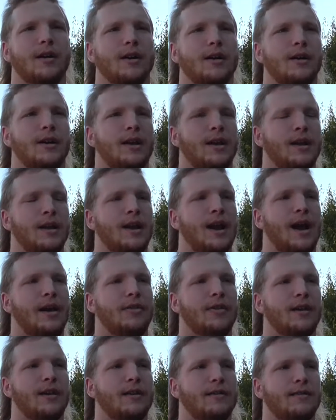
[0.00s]
And I
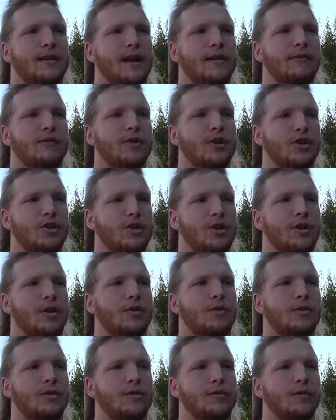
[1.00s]
think it's definitely
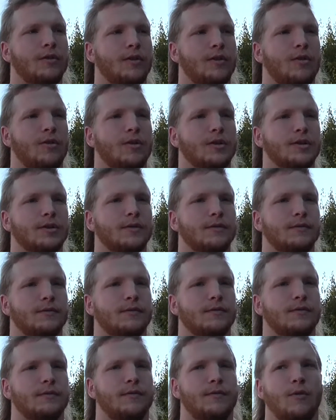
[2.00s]
shown over the course of uh,